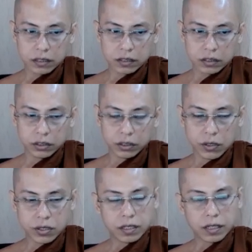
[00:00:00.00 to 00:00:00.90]

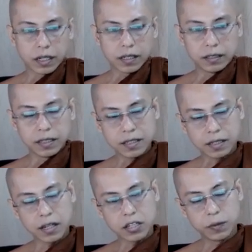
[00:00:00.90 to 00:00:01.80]
used, this
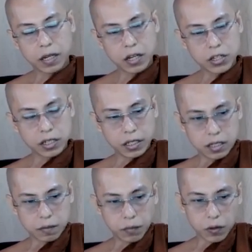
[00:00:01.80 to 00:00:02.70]
classification
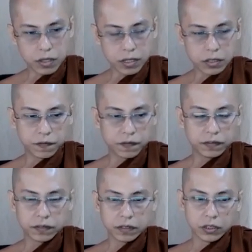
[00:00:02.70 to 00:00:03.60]
is mostly
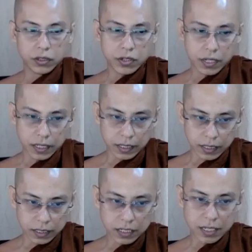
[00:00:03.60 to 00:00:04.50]
used in
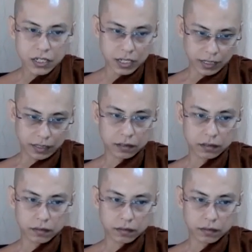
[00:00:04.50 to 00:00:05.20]
the teaching